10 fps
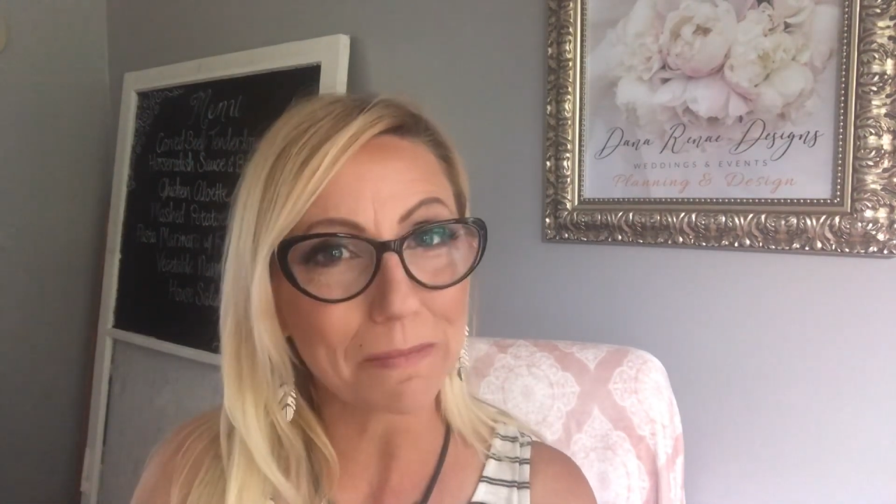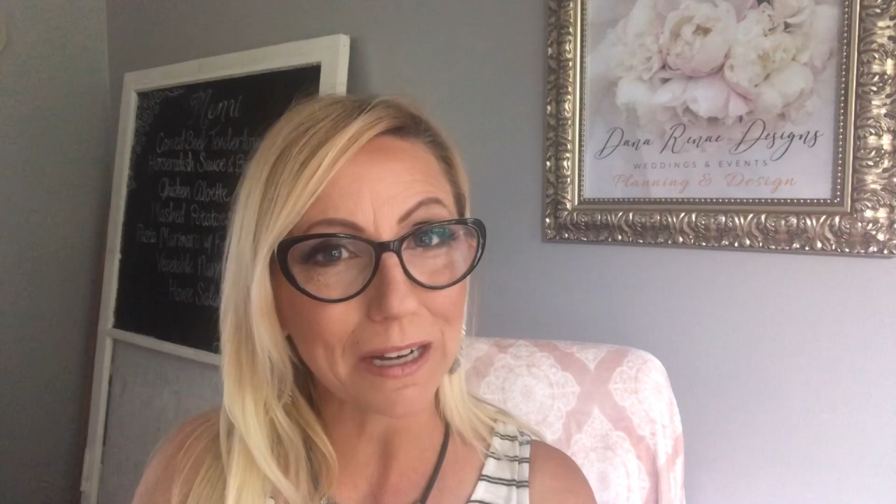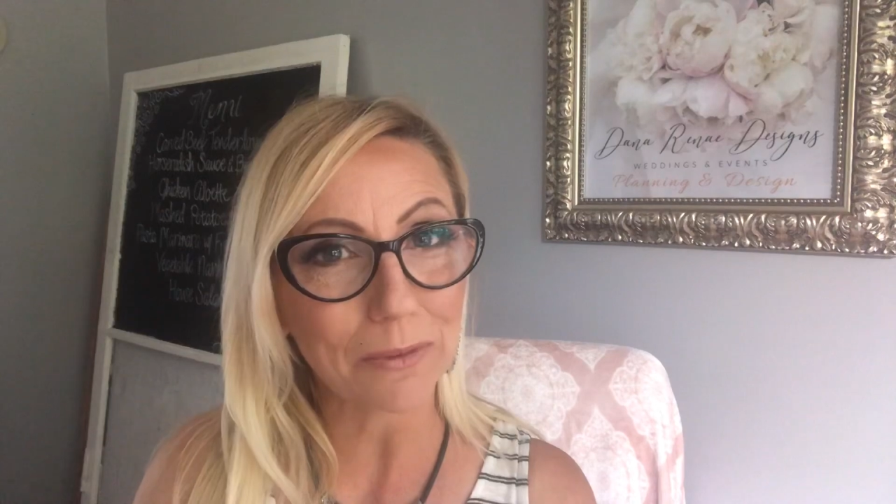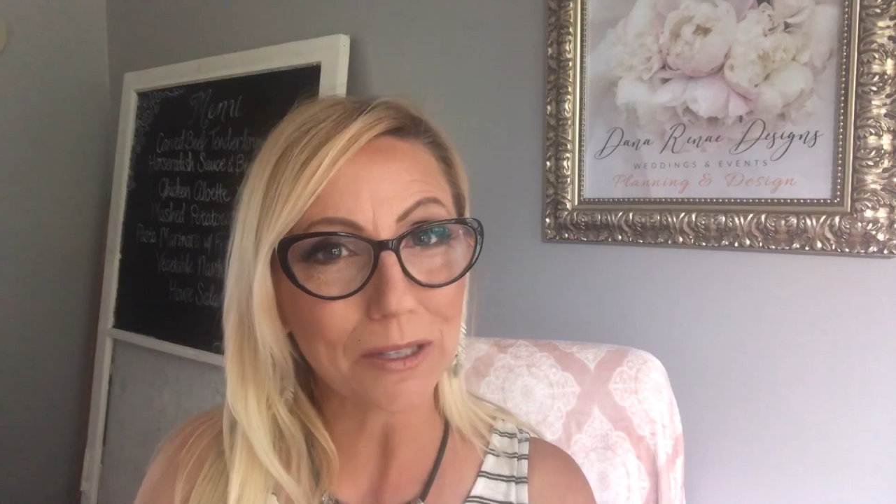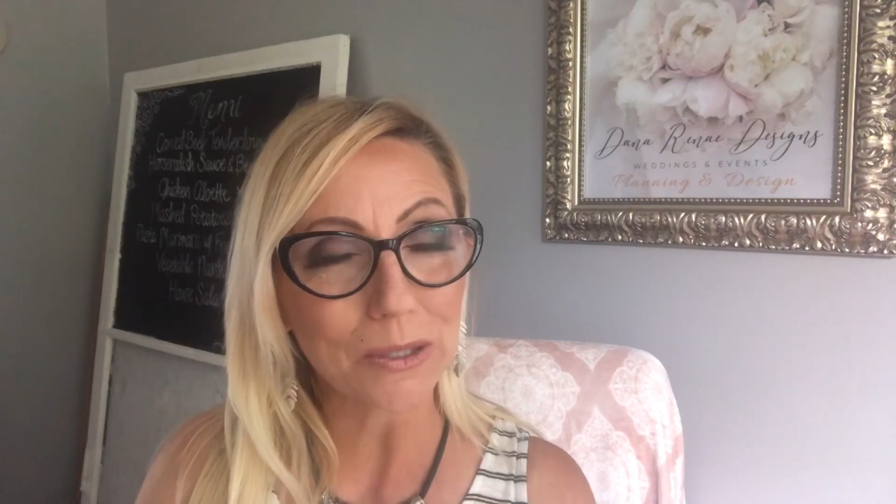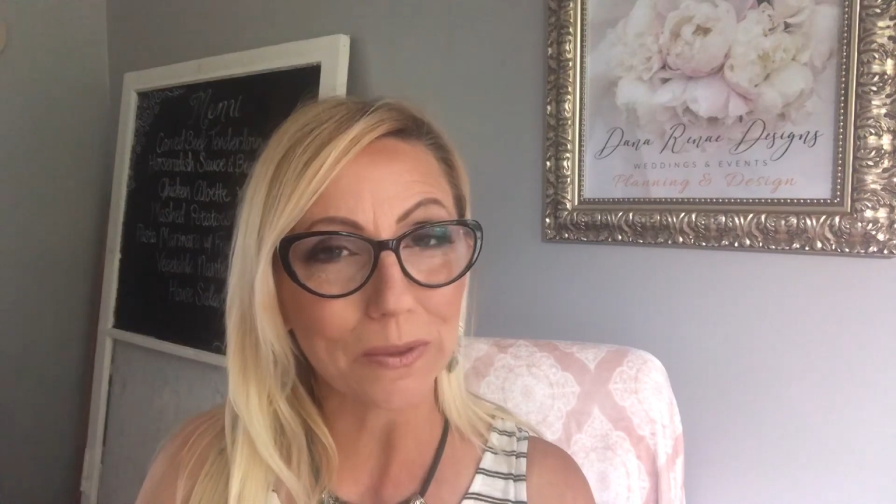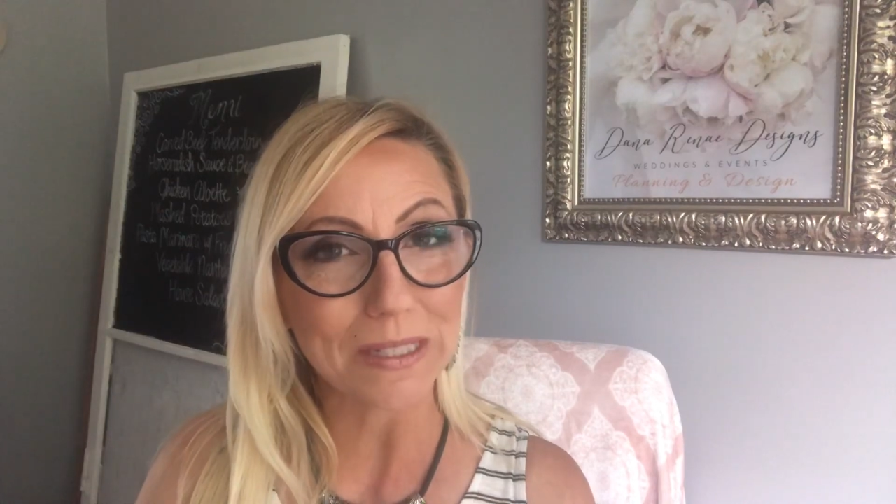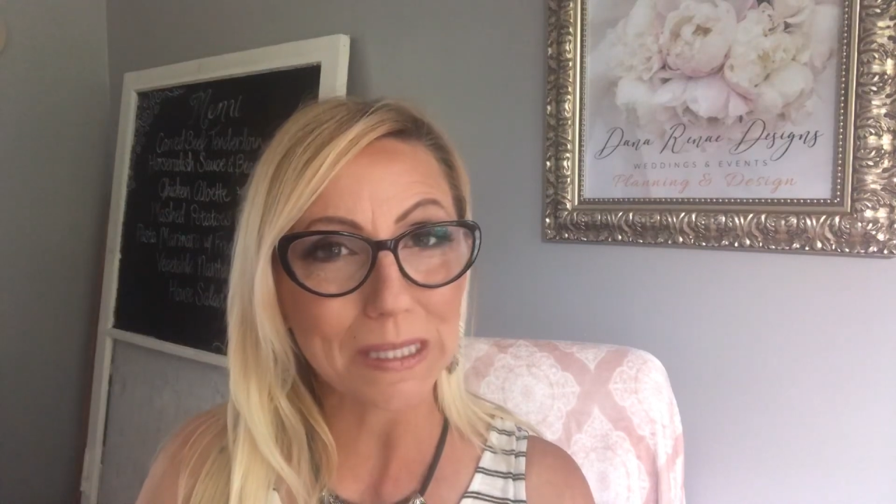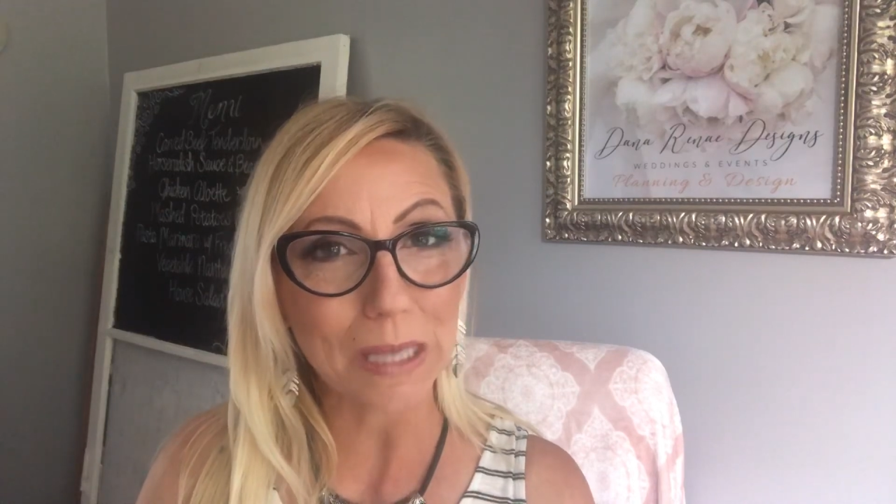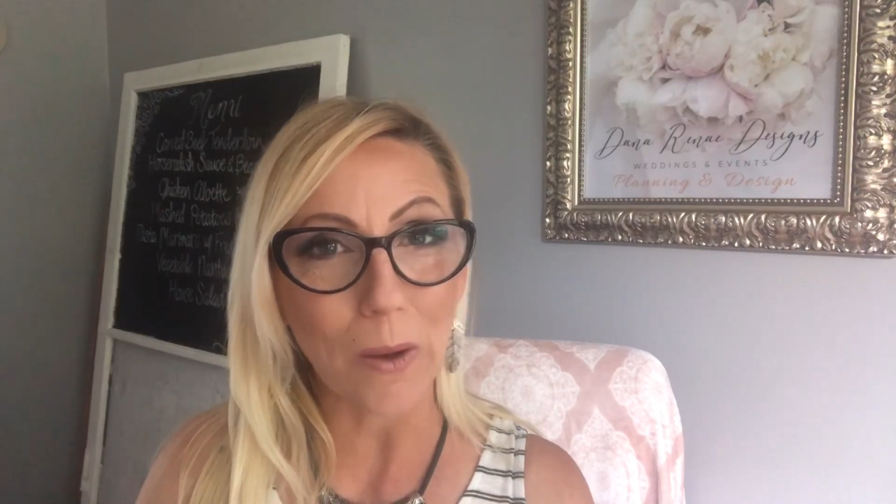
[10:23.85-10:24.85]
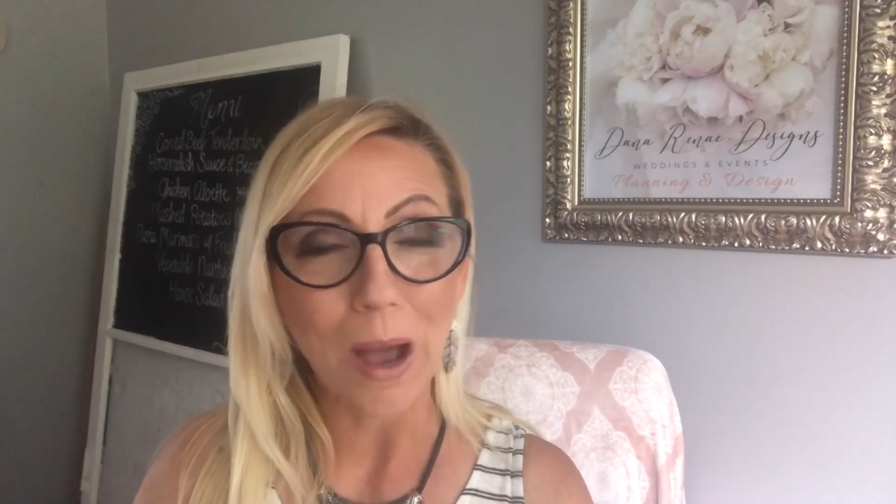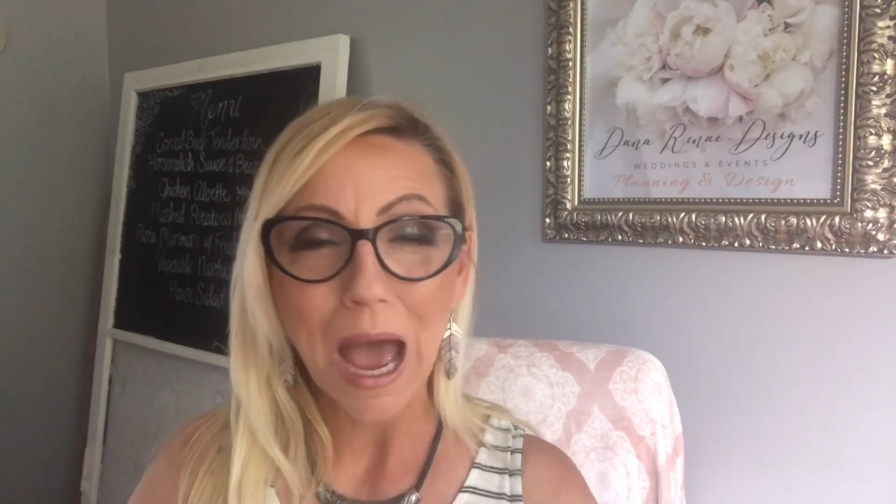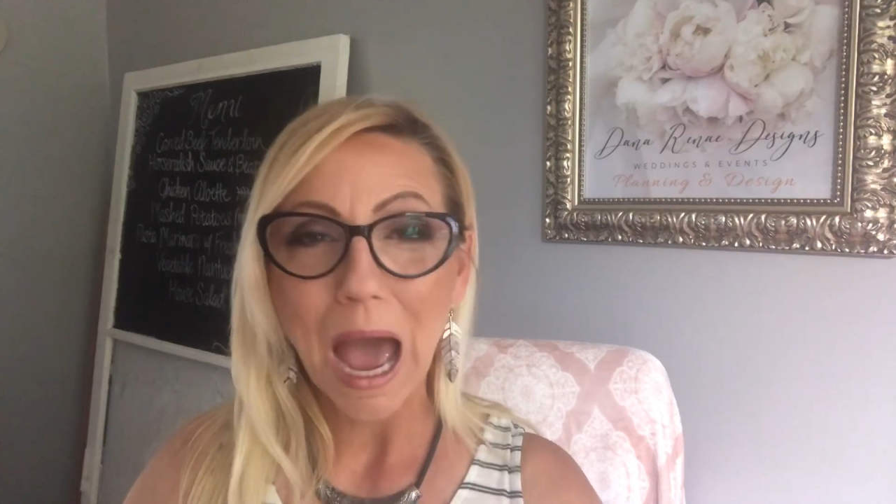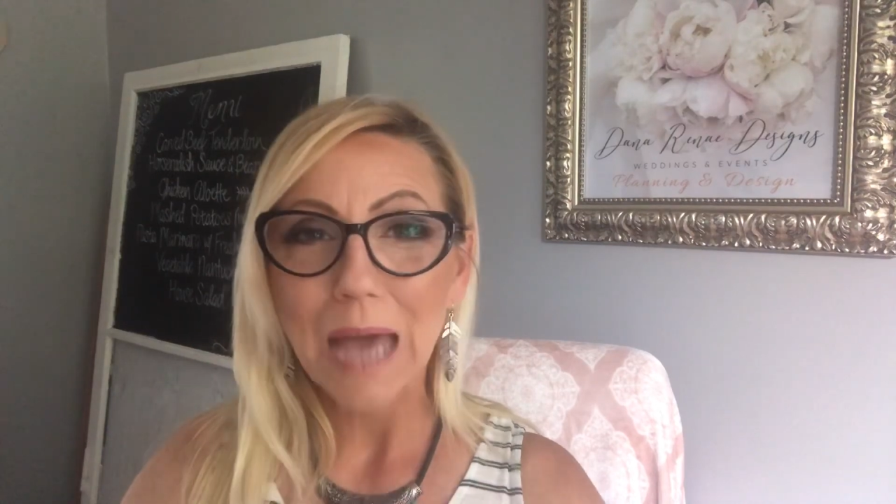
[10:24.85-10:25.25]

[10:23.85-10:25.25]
and money while doing so.